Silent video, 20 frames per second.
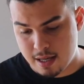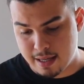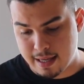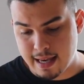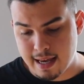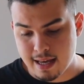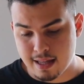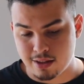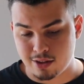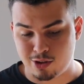
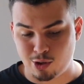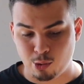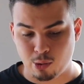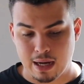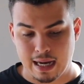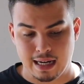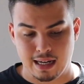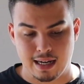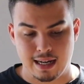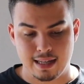yeah, do
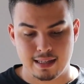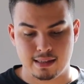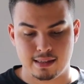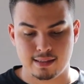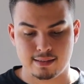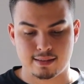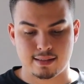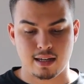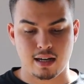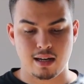I like
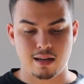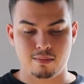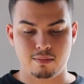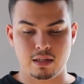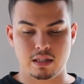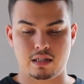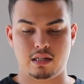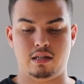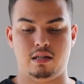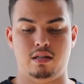this
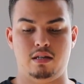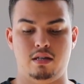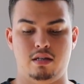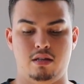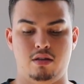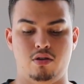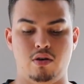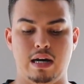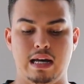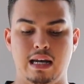comic?
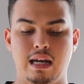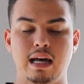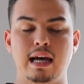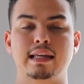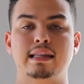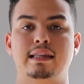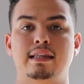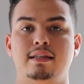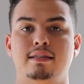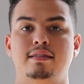Do I
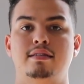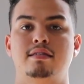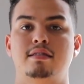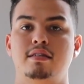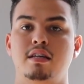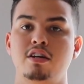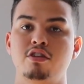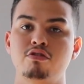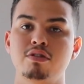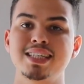like this
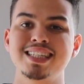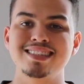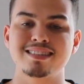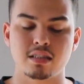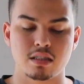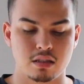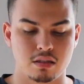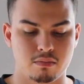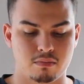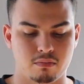
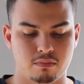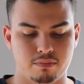series?